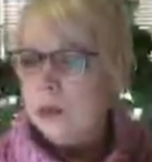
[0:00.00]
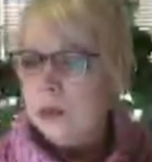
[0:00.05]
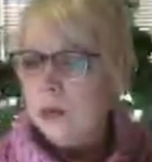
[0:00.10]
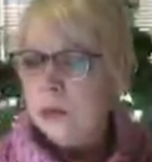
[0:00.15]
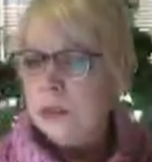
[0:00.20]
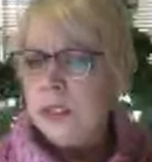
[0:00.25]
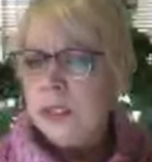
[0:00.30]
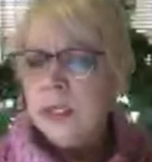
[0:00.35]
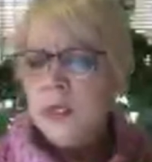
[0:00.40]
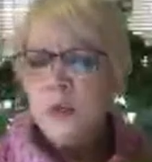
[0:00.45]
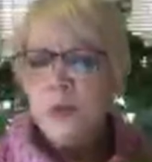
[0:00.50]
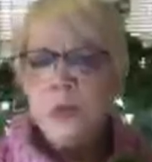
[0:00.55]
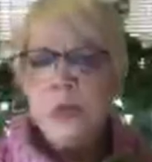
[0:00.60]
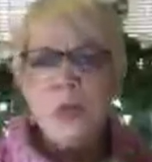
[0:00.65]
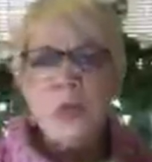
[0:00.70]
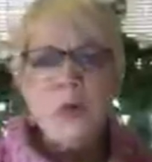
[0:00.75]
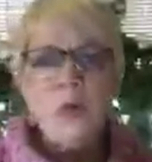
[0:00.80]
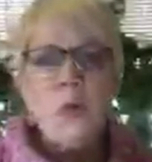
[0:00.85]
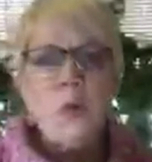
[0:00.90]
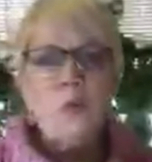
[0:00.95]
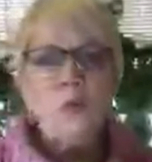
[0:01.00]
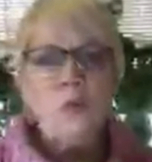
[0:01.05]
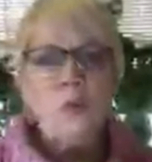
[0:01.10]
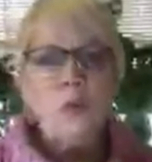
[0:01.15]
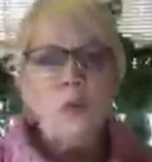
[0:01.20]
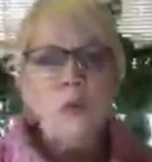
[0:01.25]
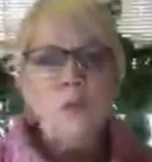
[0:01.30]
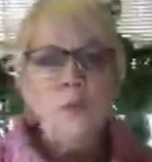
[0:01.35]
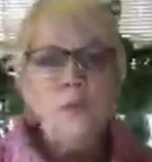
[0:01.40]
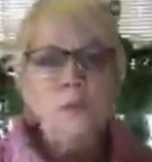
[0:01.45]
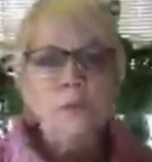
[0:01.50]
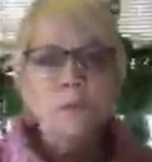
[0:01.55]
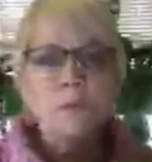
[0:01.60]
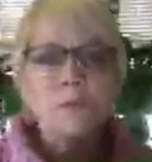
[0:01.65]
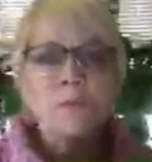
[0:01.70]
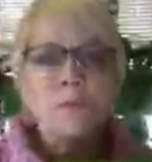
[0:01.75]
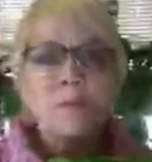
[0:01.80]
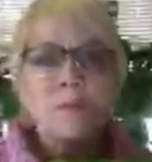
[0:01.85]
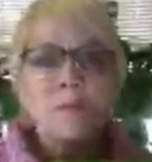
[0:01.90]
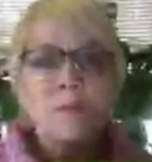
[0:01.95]
I think it'd be cold.
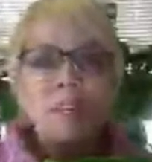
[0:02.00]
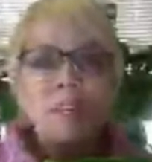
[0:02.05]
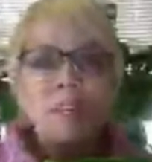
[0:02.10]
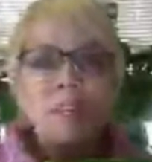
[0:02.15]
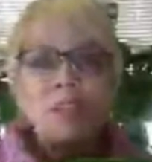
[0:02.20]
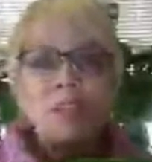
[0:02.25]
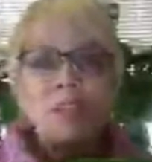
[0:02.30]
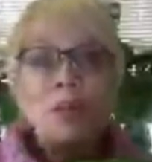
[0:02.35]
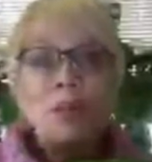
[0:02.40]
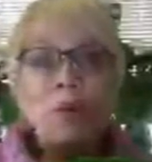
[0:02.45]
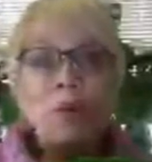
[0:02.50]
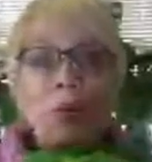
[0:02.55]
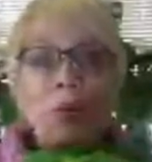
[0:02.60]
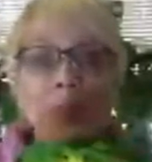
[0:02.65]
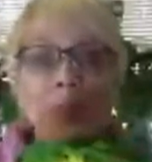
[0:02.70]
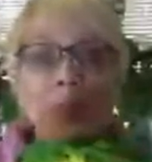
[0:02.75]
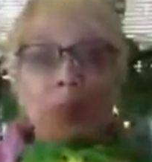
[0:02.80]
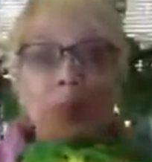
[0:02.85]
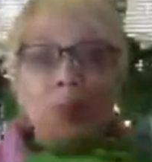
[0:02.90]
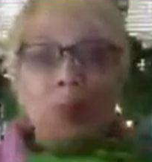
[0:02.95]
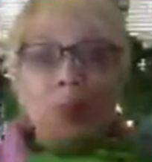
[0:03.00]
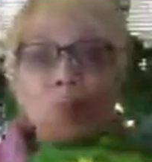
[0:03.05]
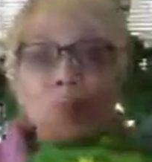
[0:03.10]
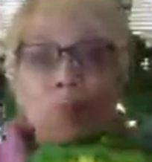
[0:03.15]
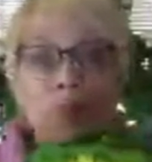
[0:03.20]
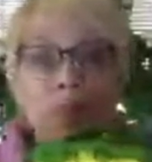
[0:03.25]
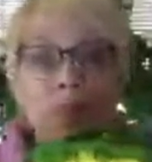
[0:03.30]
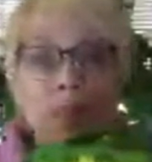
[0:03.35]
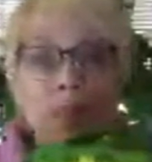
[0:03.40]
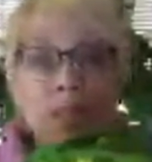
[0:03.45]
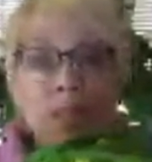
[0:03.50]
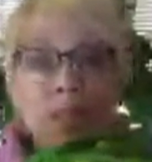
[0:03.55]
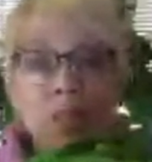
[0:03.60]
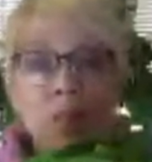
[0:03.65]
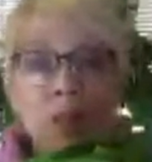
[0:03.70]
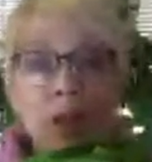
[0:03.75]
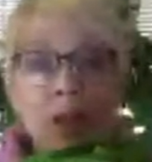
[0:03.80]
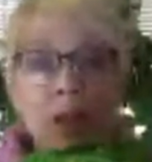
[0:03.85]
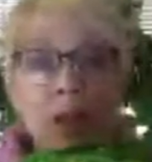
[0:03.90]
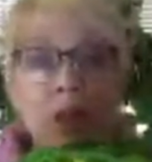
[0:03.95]
So this is
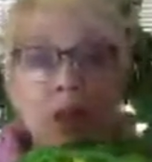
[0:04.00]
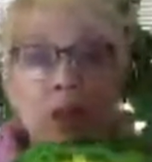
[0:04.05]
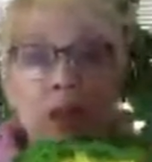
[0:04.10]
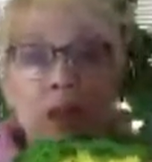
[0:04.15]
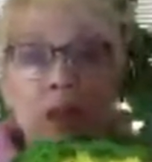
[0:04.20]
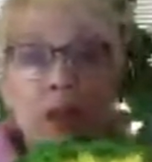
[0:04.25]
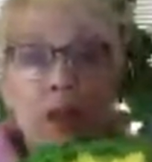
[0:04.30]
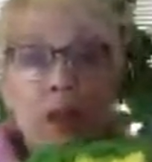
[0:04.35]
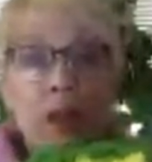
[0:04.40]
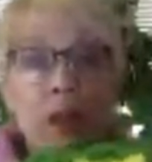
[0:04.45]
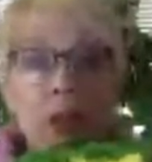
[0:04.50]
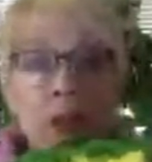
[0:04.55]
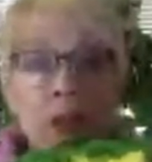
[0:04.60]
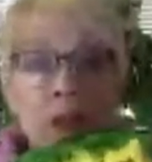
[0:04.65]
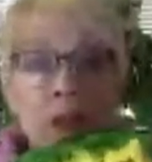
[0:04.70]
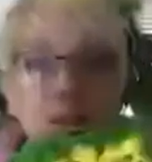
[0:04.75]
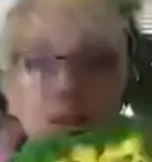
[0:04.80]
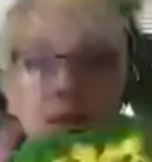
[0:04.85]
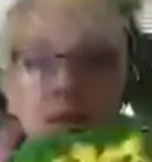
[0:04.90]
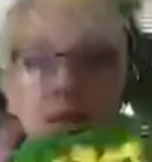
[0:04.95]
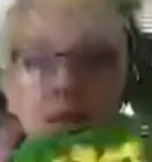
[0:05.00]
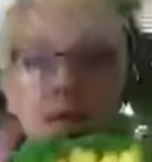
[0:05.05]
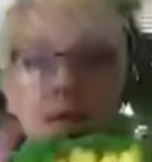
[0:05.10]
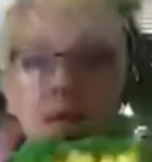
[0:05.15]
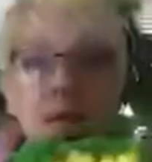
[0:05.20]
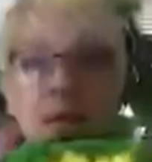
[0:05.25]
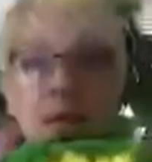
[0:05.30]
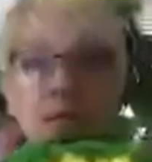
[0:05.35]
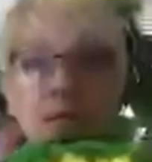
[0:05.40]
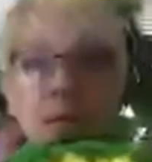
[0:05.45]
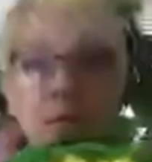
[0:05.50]
my granny that I have